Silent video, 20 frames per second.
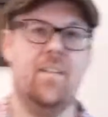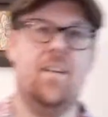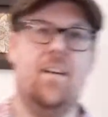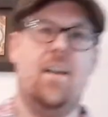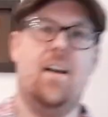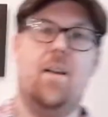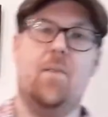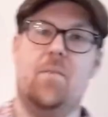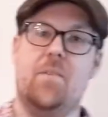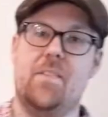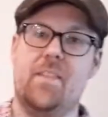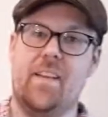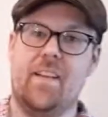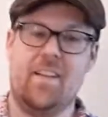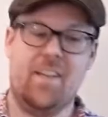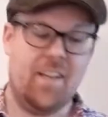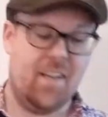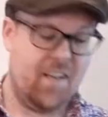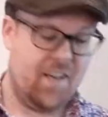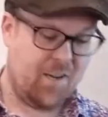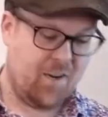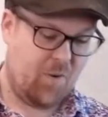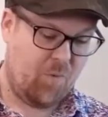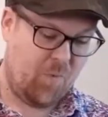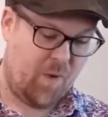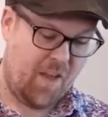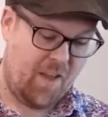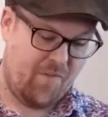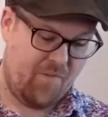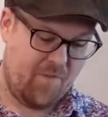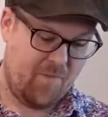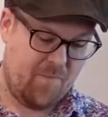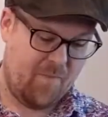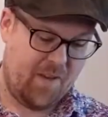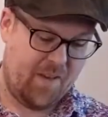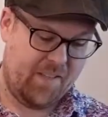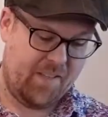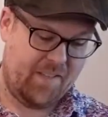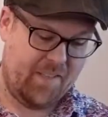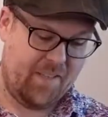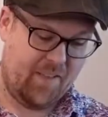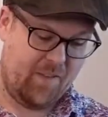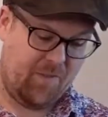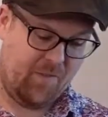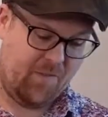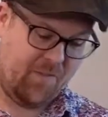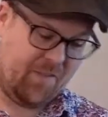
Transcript: I always like to cut away from myself.